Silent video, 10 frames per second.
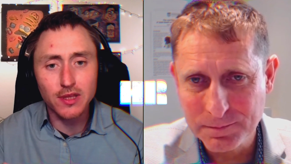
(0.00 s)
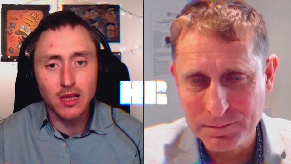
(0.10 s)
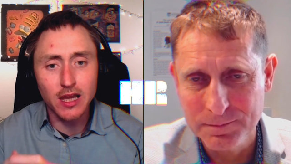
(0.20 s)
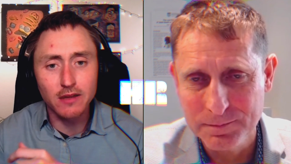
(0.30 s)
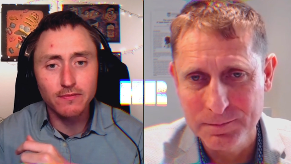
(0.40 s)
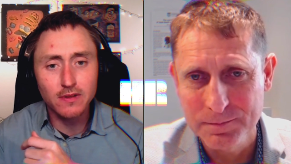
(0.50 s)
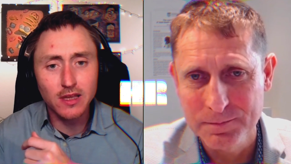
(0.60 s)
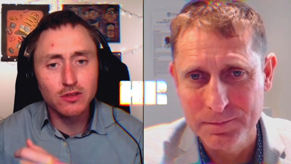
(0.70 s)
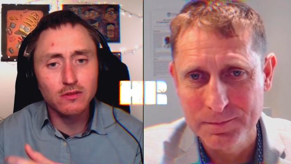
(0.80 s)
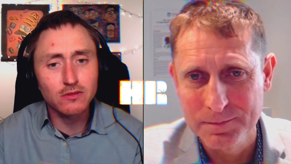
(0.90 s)
Speaker 1: life.
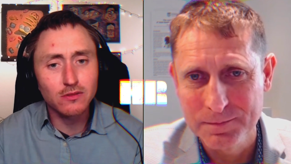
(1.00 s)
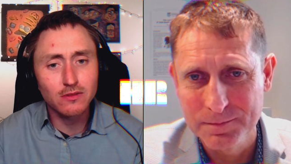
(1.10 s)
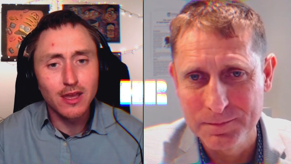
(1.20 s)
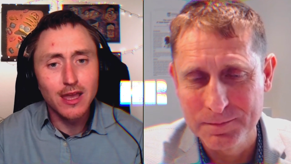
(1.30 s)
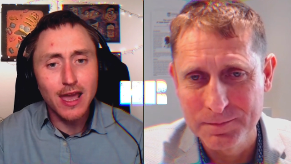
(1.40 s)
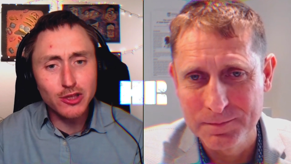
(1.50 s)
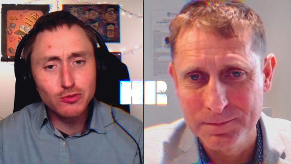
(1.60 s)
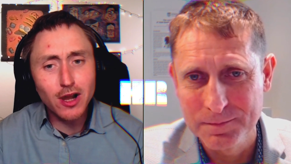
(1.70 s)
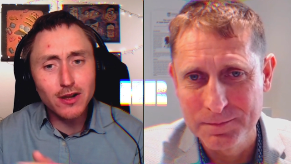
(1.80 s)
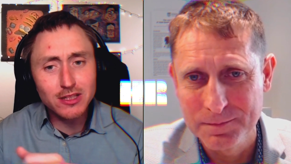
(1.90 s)
Can you you
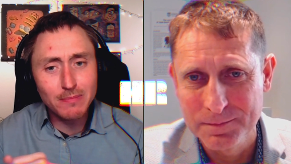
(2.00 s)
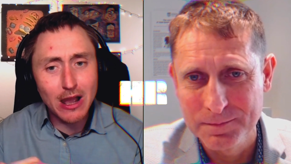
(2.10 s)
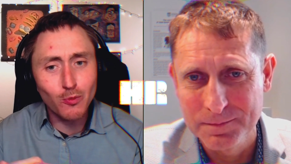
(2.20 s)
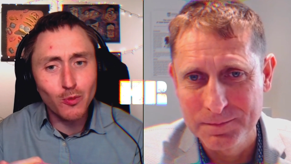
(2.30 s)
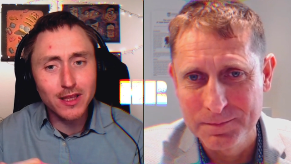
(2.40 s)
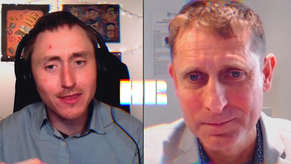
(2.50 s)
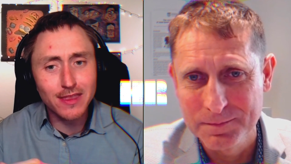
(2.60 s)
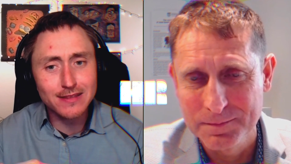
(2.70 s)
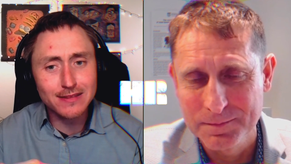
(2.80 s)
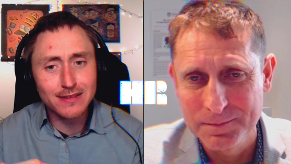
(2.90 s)
talked about one of
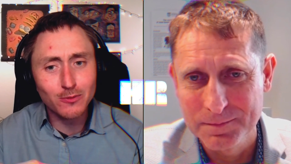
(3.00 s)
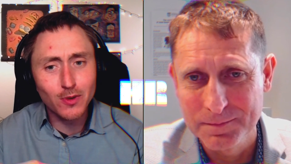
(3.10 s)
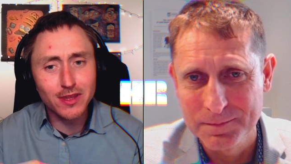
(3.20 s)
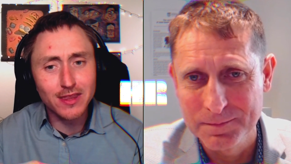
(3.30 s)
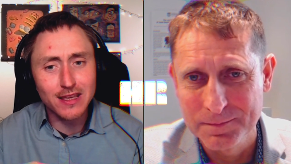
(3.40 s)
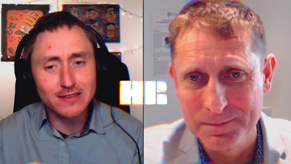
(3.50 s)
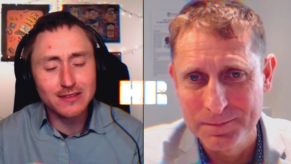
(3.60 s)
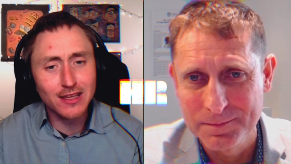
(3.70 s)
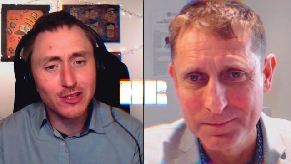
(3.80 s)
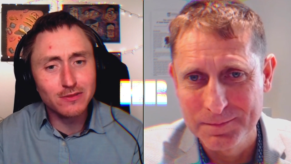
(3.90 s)
this one of these.
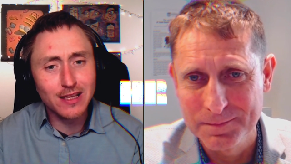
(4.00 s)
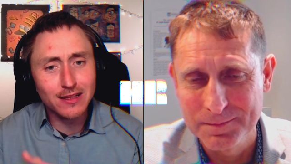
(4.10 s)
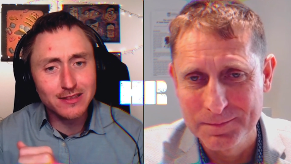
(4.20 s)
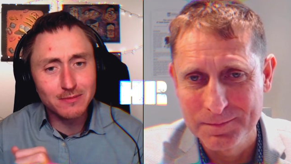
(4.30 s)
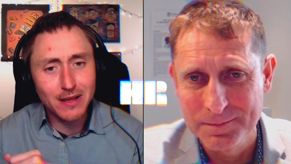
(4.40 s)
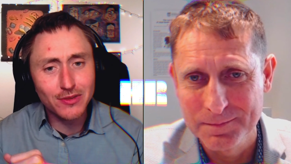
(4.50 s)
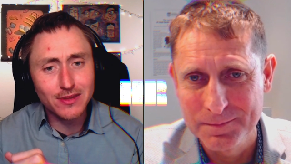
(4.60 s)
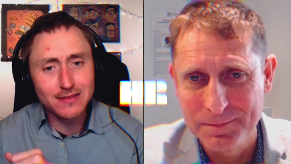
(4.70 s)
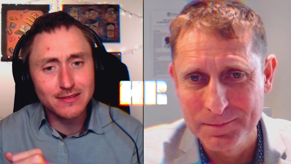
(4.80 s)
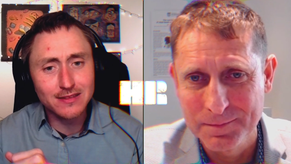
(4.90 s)
Can you tell us about
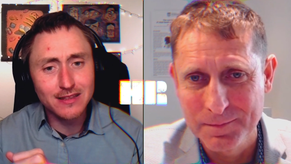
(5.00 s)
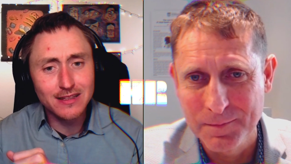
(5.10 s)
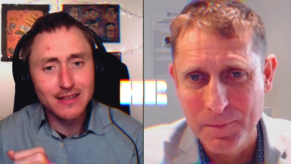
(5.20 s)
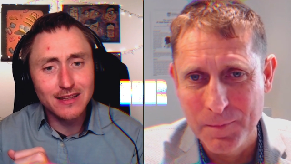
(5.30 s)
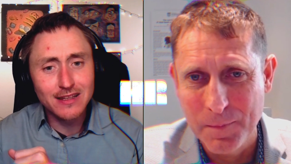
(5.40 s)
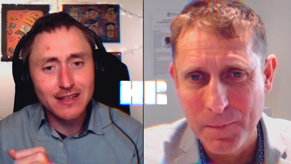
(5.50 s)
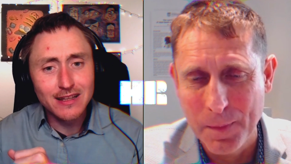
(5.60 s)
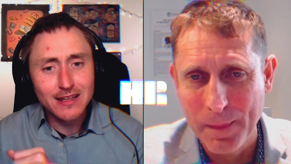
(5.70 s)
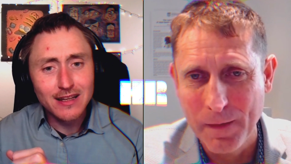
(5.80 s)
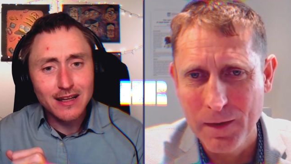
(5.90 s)
this?
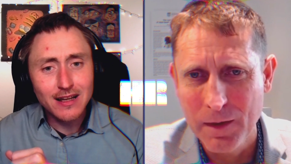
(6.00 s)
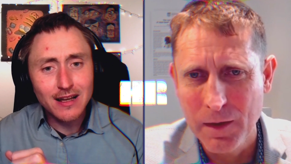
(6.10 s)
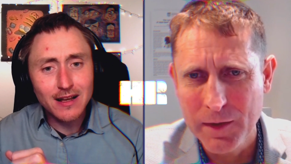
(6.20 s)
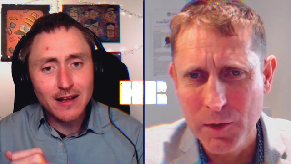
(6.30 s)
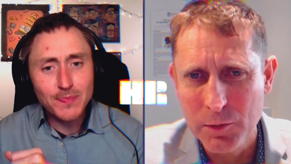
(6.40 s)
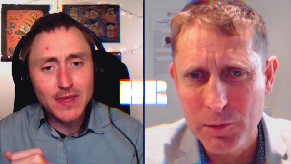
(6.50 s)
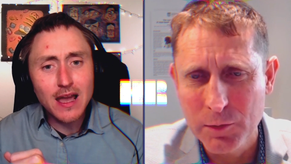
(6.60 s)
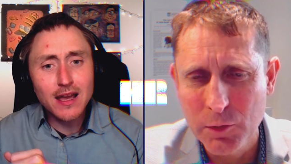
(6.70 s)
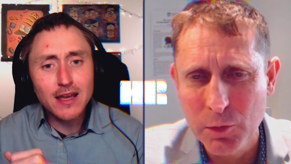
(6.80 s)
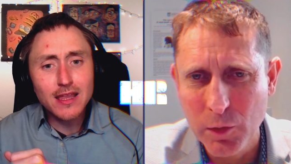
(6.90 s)
Speaker 2: Uh, I think you're
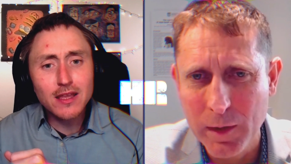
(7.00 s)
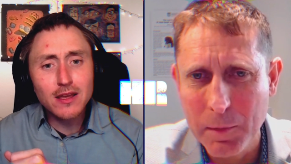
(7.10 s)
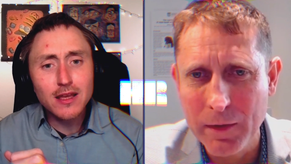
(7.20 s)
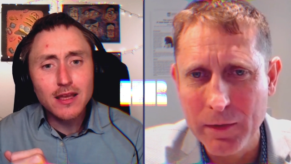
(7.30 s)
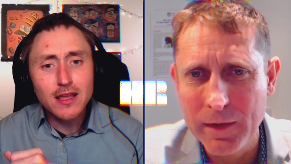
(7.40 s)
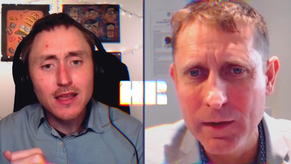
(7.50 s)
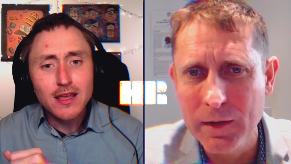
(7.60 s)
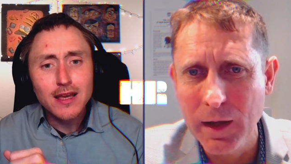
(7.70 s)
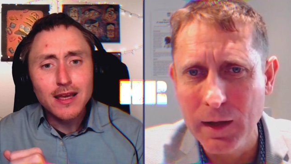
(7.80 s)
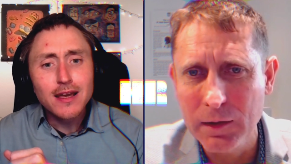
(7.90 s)
talking about
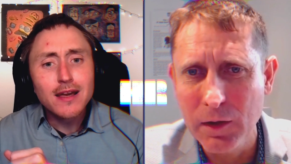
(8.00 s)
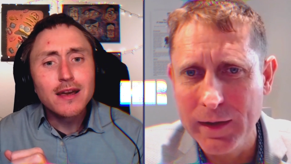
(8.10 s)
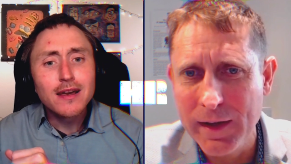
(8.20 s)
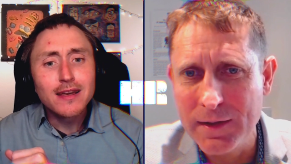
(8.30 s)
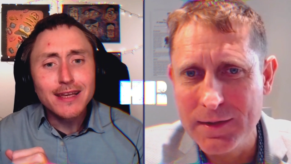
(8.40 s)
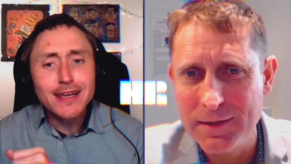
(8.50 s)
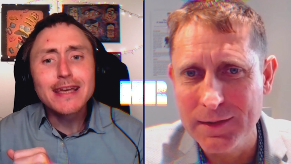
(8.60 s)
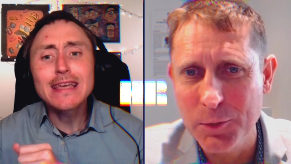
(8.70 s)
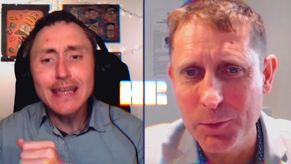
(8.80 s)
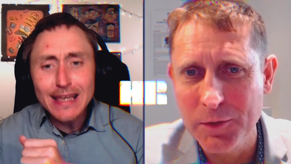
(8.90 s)
the uh, lioness,
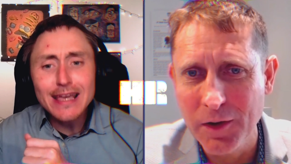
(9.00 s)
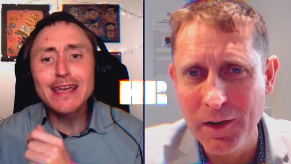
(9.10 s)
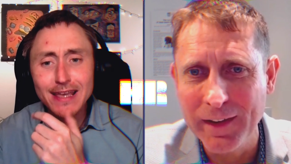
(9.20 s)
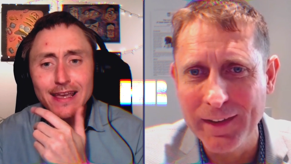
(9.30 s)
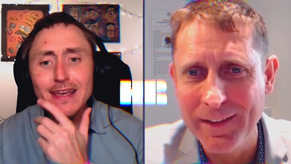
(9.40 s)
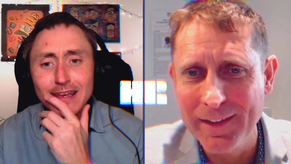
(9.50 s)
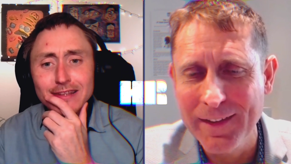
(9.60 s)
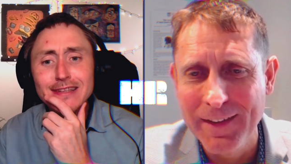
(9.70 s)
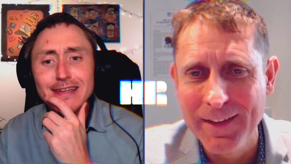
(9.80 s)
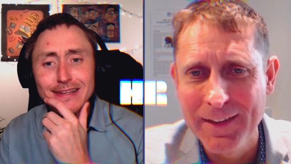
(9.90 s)
little tyke. Yeah,
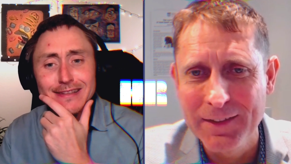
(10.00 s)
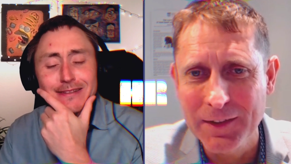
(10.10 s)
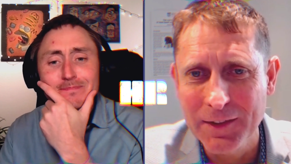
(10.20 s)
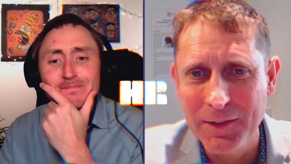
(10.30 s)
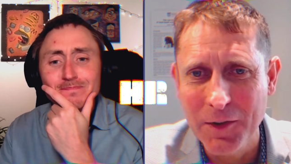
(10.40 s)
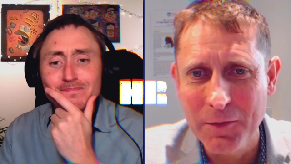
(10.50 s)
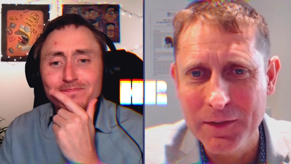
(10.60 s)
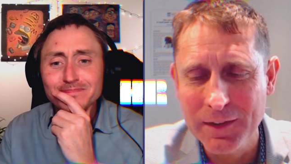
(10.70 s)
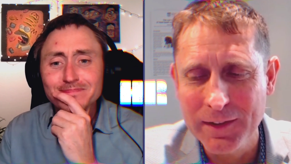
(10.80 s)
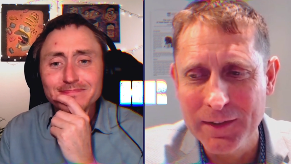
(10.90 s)
indeed.
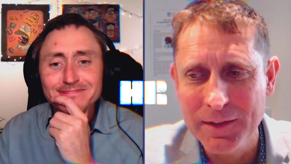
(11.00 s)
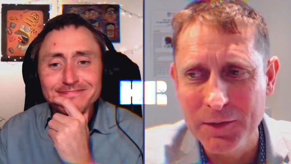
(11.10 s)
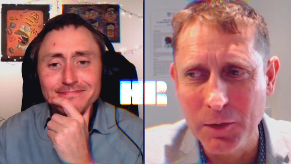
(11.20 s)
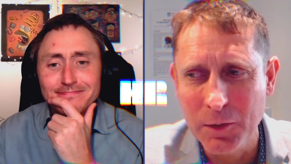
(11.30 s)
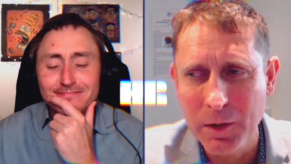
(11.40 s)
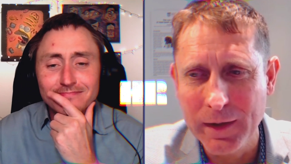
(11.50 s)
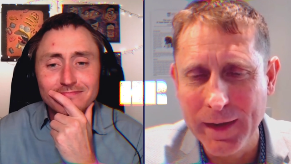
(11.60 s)
Obviously, not quite a